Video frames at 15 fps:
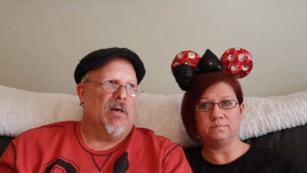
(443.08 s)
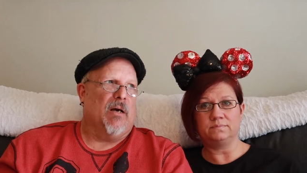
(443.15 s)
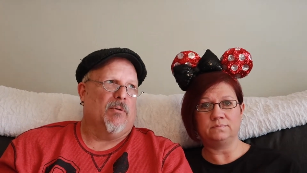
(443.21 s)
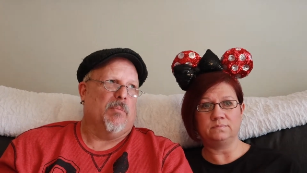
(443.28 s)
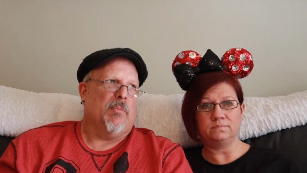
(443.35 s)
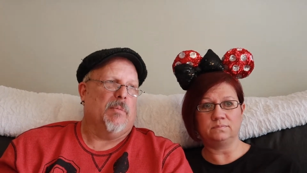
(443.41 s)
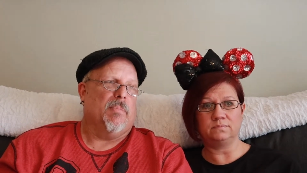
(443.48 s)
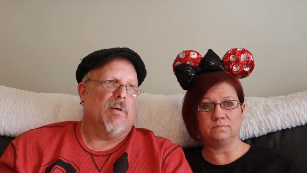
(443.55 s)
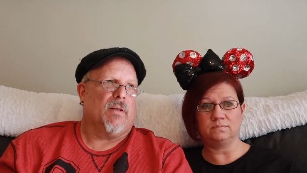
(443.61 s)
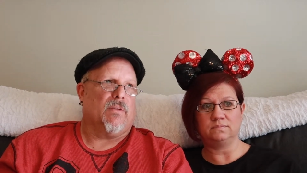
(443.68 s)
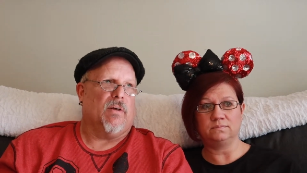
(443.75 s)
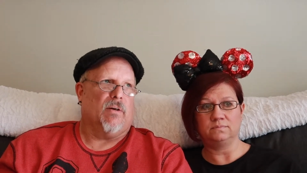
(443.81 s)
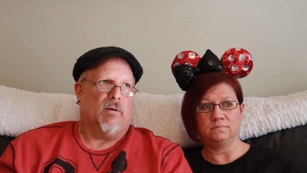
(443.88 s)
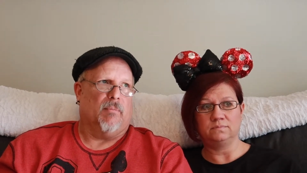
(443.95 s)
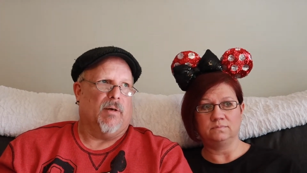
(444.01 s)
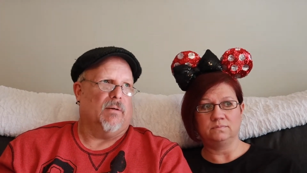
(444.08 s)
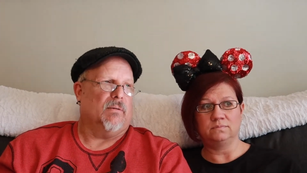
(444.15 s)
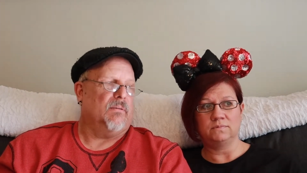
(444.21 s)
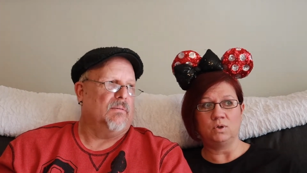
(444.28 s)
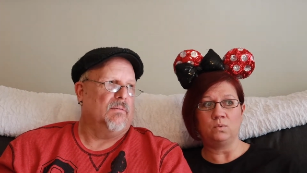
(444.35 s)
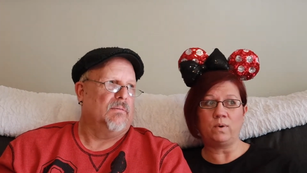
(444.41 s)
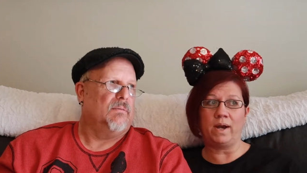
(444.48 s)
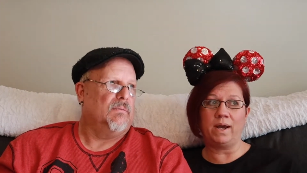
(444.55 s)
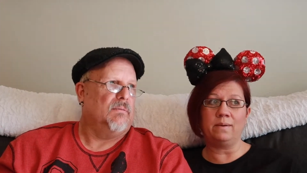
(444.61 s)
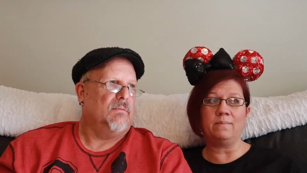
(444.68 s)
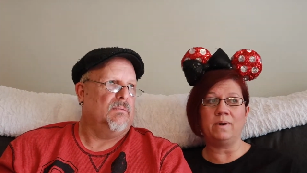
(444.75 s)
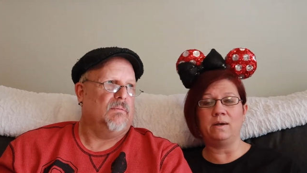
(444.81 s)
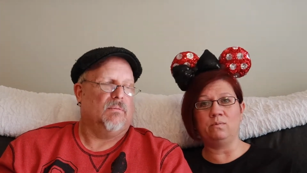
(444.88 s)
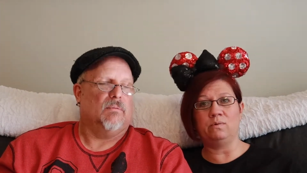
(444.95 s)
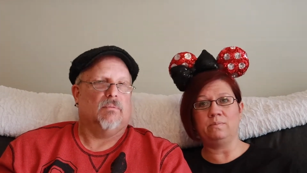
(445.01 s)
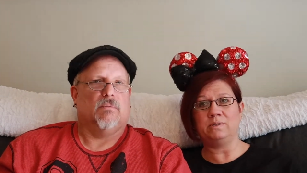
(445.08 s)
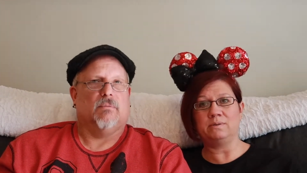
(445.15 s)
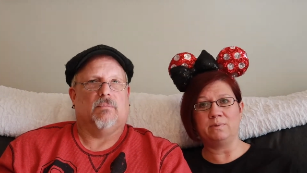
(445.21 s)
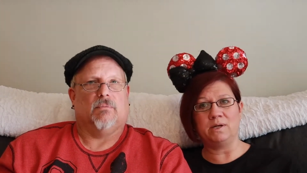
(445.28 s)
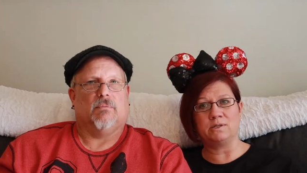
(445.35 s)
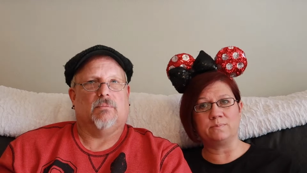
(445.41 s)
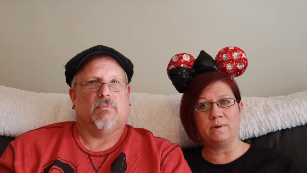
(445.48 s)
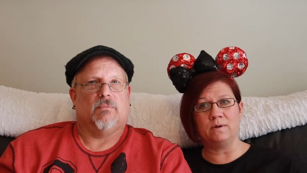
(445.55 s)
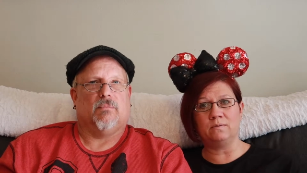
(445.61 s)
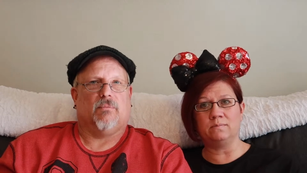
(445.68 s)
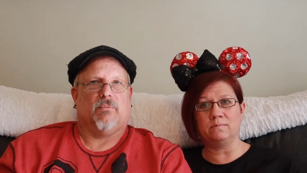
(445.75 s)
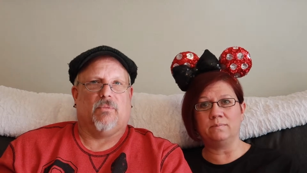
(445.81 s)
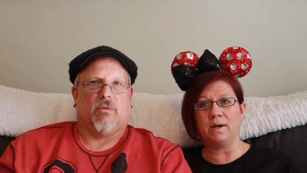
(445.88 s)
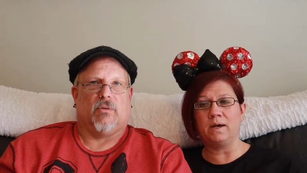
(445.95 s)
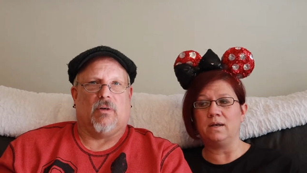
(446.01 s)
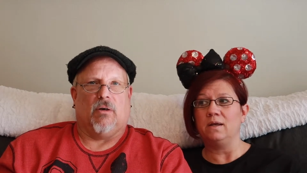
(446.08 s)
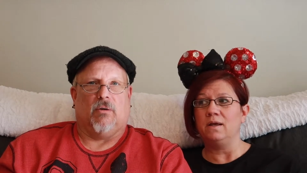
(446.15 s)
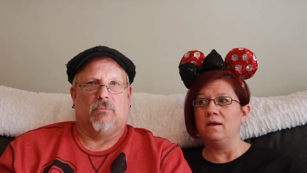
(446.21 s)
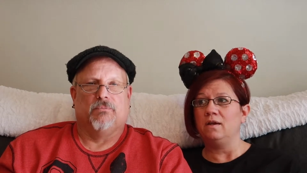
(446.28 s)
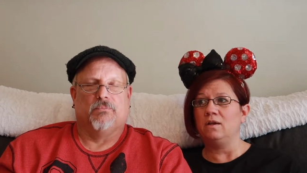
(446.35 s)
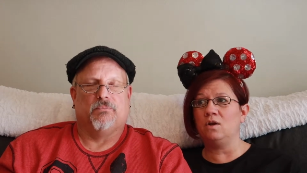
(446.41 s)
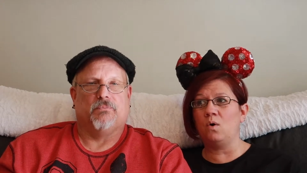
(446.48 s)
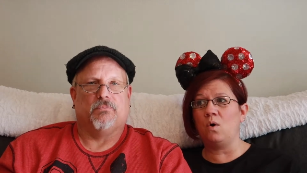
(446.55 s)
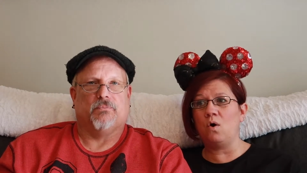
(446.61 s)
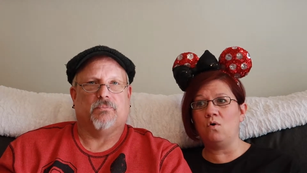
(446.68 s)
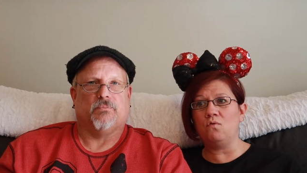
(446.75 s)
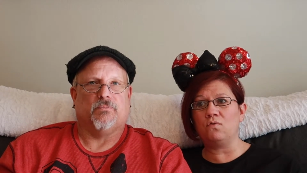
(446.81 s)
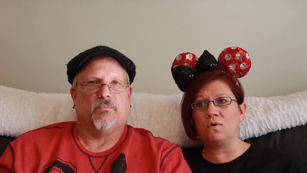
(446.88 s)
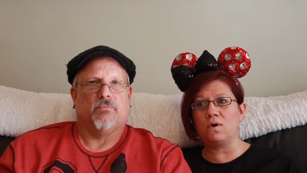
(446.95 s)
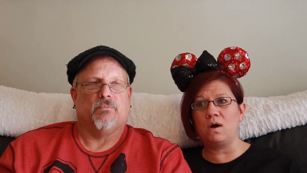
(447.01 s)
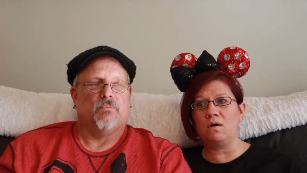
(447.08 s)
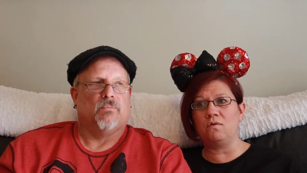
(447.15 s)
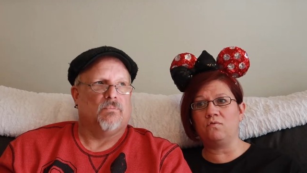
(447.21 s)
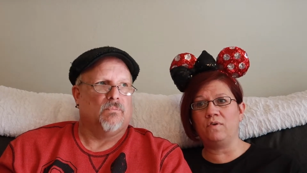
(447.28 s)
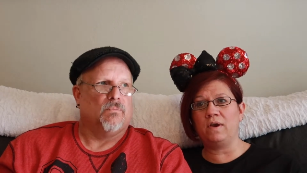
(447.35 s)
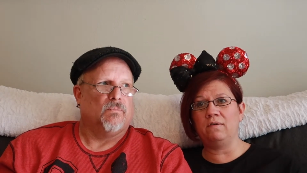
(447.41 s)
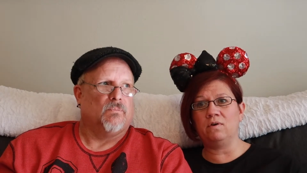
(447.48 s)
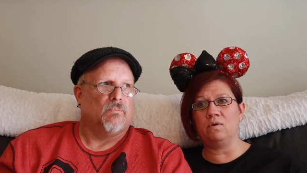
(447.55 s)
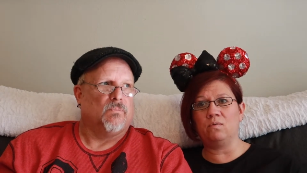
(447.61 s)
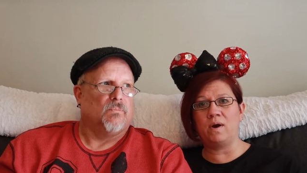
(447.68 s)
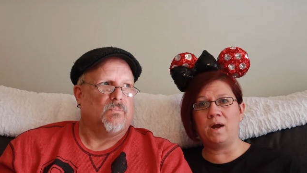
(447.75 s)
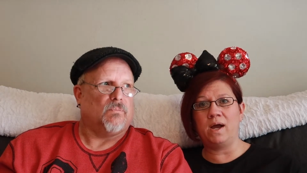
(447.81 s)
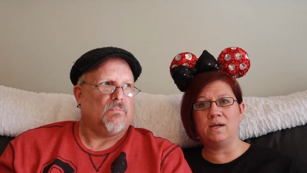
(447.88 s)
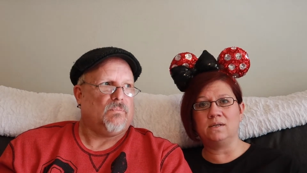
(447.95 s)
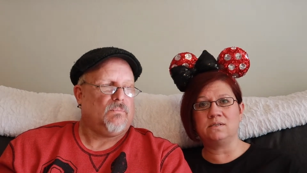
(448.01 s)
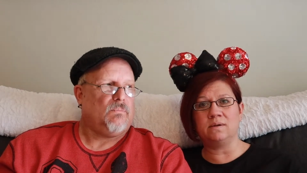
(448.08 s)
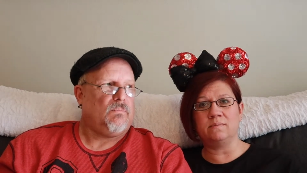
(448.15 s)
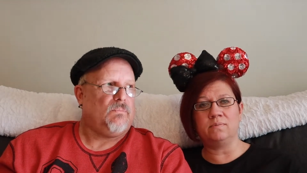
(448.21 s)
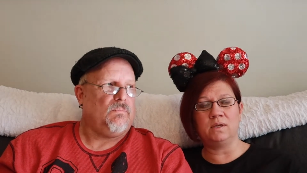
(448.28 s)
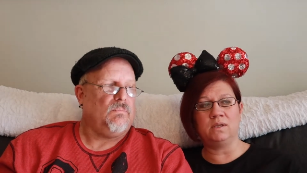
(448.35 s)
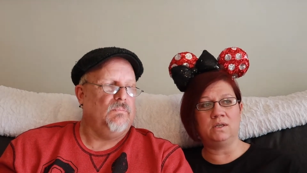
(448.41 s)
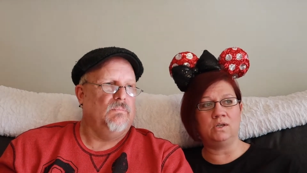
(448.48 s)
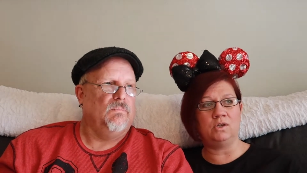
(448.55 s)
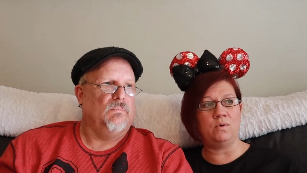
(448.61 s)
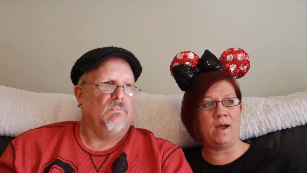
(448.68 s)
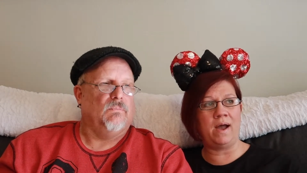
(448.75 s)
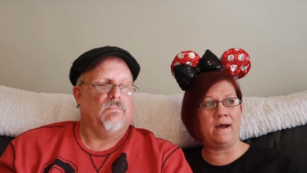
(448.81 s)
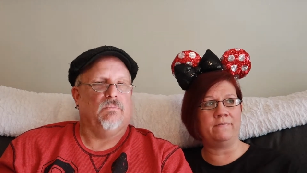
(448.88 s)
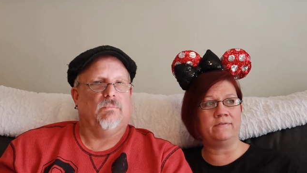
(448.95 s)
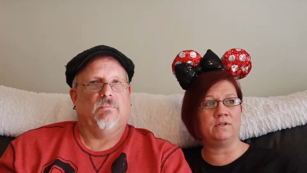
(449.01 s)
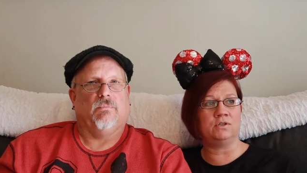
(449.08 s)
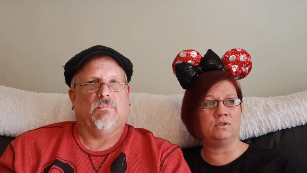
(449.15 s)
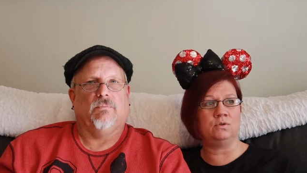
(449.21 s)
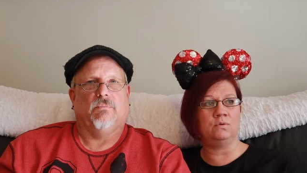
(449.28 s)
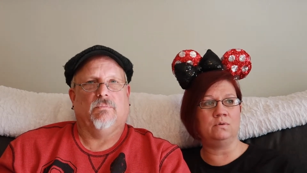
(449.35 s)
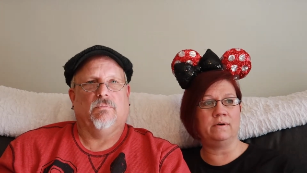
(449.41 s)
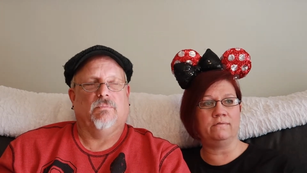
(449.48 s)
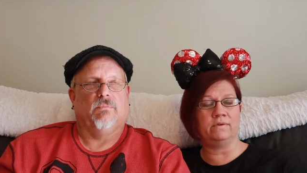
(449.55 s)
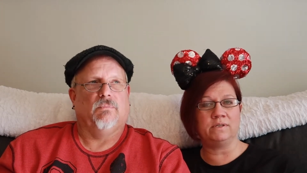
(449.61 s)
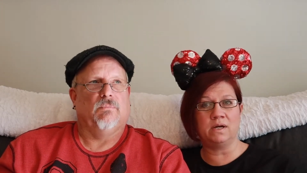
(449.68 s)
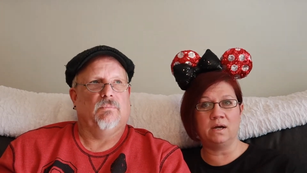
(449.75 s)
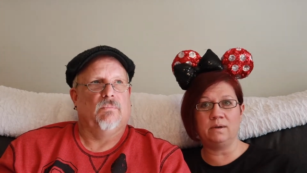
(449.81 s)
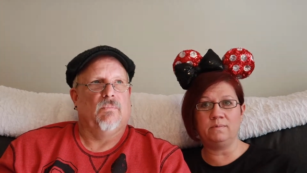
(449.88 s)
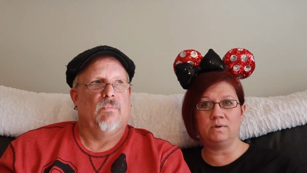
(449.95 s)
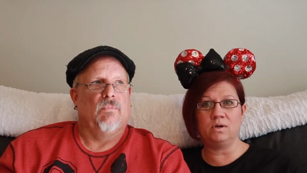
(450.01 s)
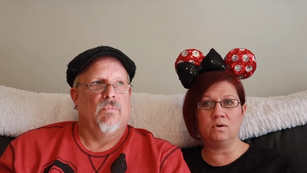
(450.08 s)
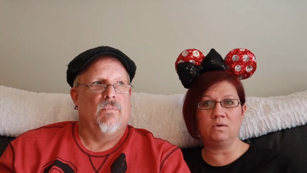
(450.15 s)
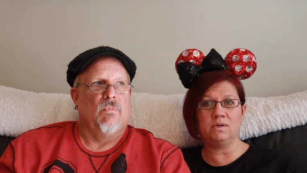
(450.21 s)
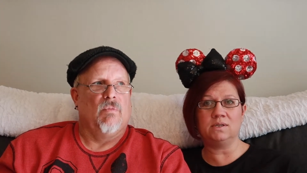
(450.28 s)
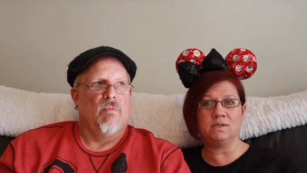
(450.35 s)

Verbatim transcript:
Speaker 1: mine would be Big Thunder Mountain.
Speaker 2: Right, and mine would be Splash Mountain. But, so, you know, overall, favorite ride, something that you have to do every time you go to